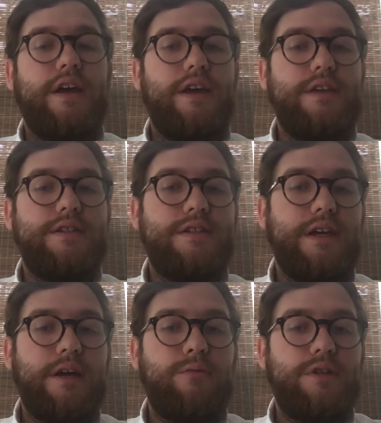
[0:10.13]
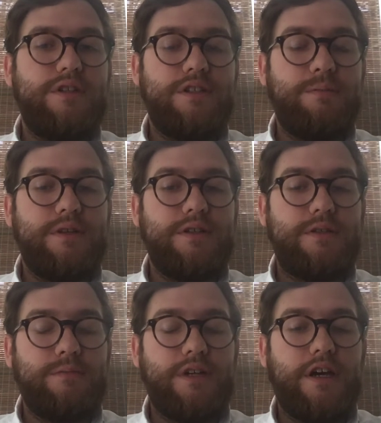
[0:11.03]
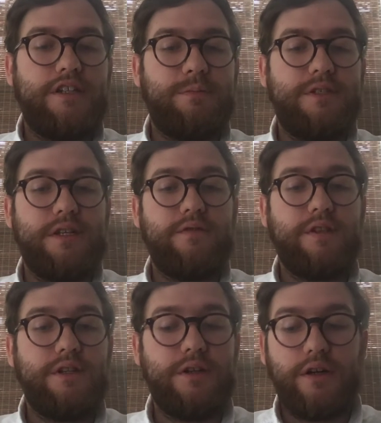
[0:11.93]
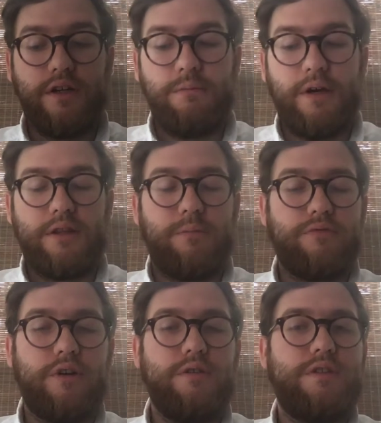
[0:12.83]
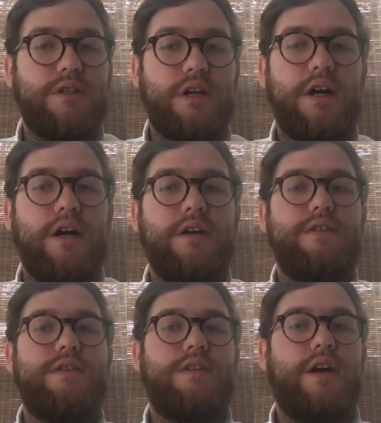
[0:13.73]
and today I wanted to spend some time specifically talking about the pros and cons